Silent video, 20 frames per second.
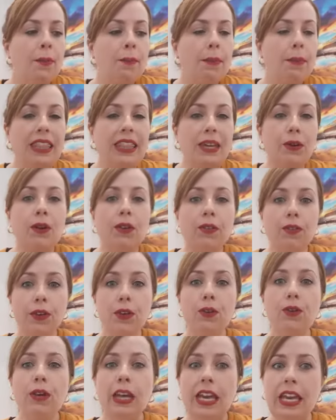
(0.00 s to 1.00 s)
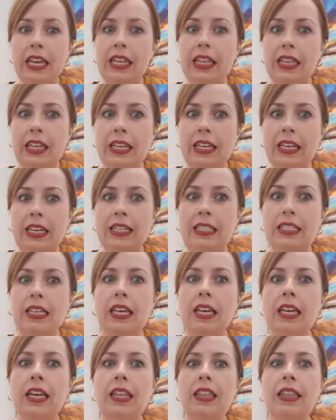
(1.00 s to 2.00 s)
But there were a few key things
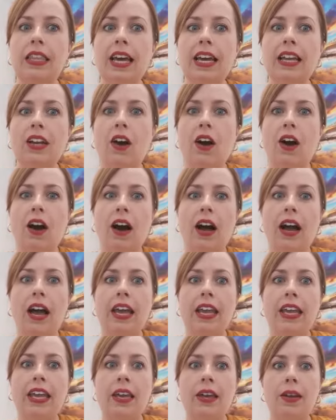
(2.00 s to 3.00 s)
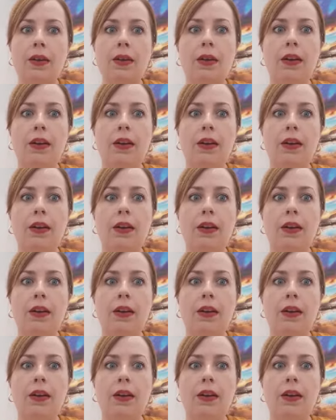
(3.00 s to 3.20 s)
that I